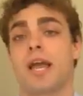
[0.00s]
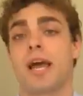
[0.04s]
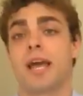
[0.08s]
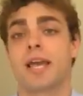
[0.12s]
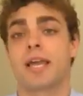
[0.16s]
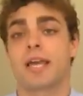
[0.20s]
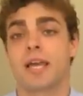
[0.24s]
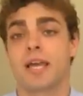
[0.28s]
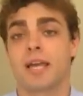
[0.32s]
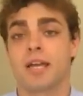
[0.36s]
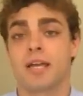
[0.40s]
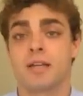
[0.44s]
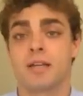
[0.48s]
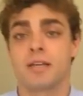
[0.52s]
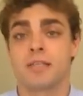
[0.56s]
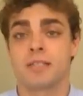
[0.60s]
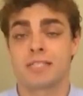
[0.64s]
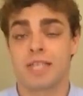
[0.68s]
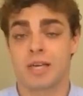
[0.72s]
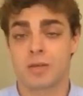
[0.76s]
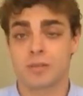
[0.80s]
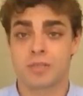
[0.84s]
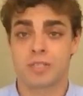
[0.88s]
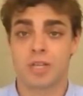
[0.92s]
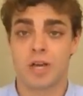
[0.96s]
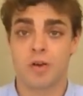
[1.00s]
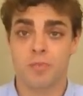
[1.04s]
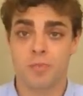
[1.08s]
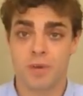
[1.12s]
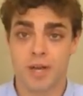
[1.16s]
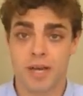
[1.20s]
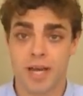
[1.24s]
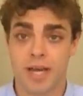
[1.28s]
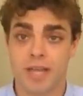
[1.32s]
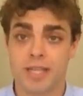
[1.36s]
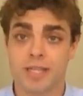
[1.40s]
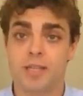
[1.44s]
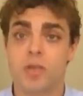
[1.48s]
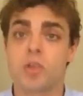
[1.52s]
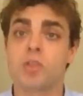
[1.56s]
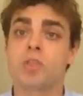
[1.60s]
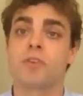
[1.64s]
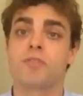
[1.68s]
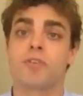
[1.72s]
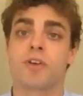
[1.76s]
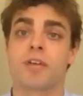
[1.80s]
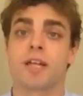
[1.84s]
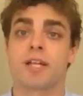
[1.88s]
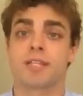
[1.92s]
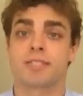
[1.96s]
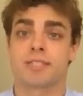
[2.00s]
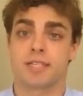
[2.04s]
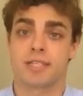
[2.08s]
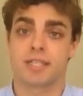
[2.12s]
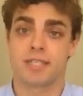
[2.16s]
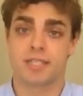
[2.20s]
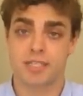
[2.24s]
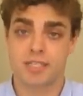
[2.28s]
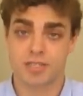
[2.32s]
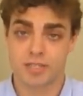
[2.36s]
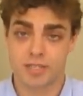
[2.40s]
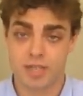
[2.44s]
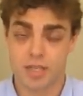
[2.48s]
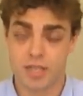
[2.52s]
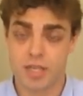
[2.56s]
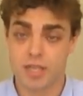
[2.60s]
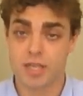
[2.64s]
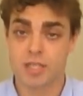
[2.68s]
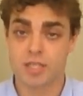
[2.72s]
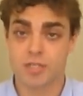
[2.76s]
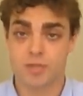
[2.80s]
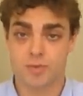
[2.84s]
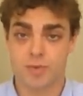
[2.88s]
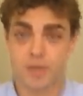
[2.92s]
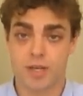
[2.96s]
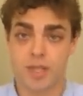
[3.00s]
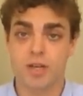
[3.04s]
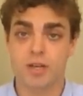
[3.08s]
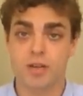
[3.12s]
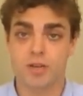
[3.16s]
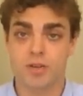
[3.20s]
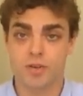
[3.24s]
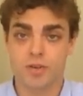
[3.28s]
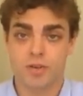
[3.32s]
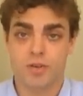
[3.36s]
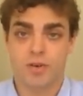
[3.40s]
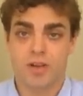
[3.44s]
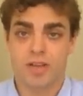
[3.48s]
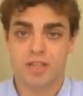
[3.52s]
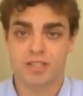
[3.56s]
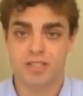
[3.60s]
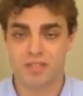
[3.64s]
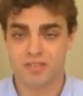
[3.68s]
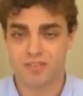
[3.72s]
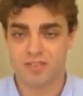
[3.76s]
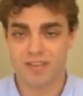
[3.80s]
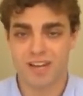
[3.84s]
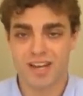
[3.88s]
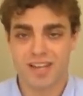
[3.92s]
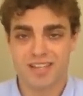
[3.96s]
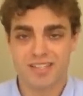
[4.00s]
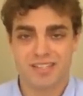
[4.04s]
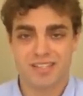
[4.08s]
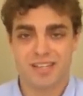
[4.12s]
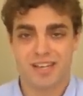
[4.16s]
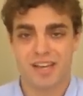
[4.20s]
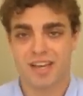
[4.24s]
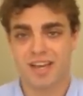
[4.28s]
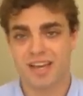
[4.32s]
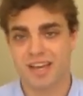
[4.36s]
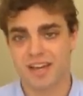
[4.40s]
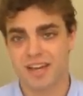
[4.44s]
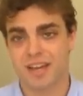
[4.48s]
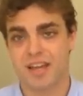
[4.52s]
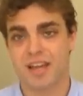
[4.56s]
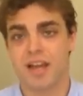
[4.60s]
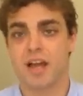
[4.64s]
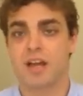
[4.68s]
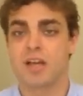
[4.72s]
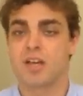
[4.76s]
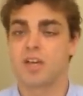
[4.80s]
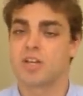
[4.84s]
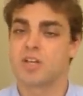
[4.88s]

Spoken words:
like downtown Manhattan, the financial district is really, you know, it's a financial area,